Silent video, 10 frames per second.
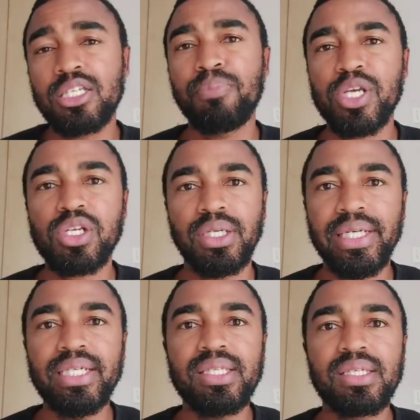special
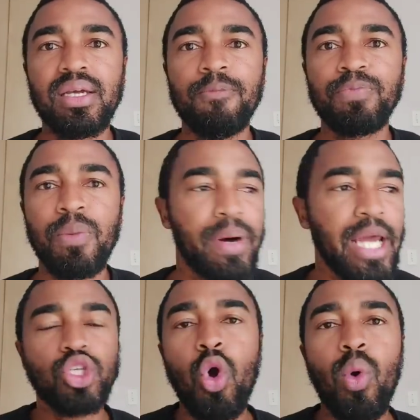needs, but
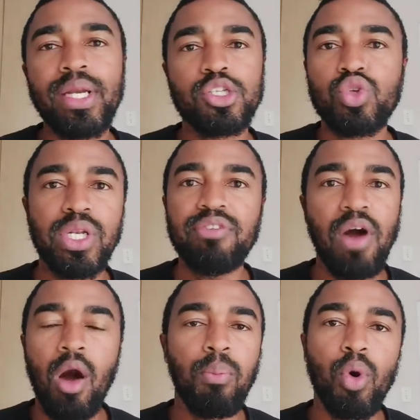I don't want us to leave
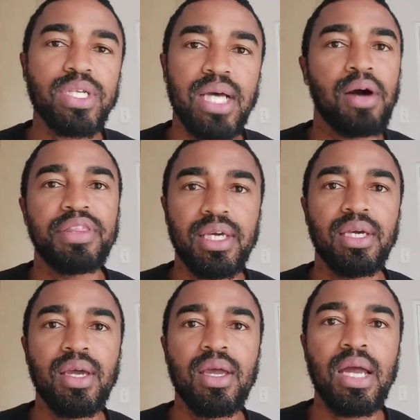our boys out
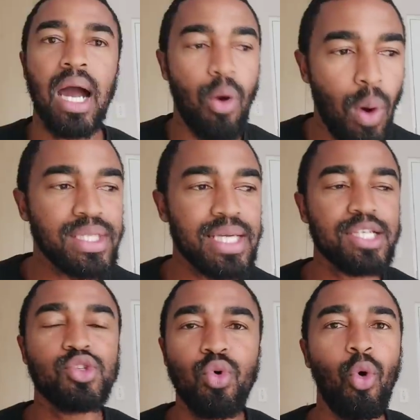there. I want
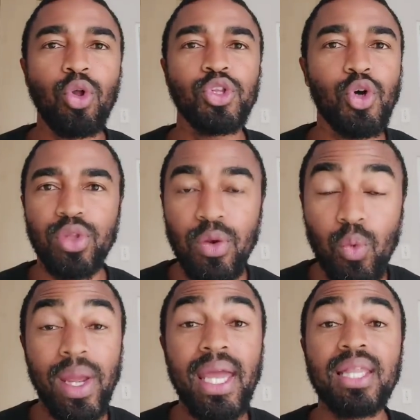us to all know that
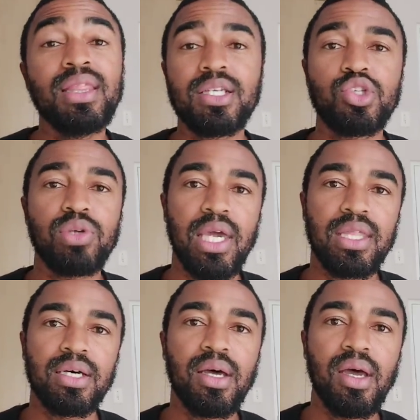we're in this
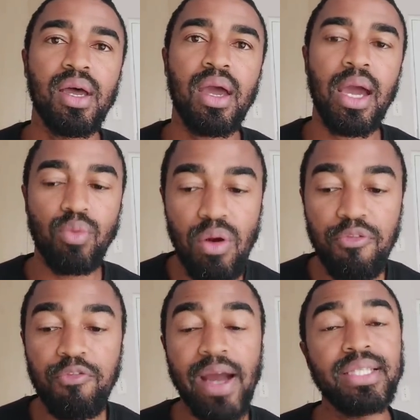together and we're
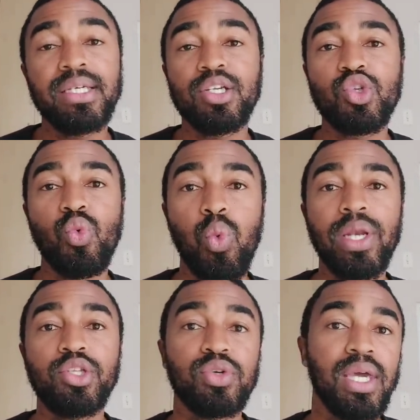fighting to
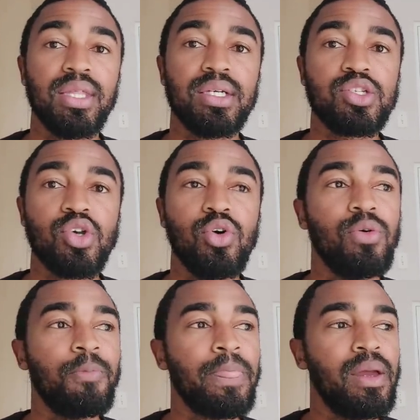win together.
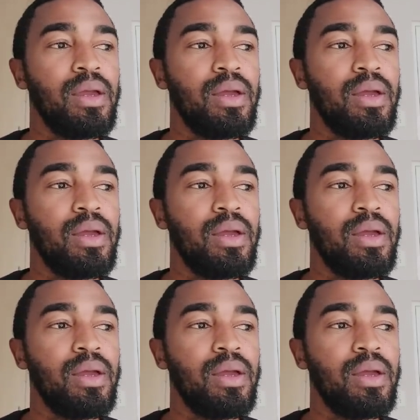So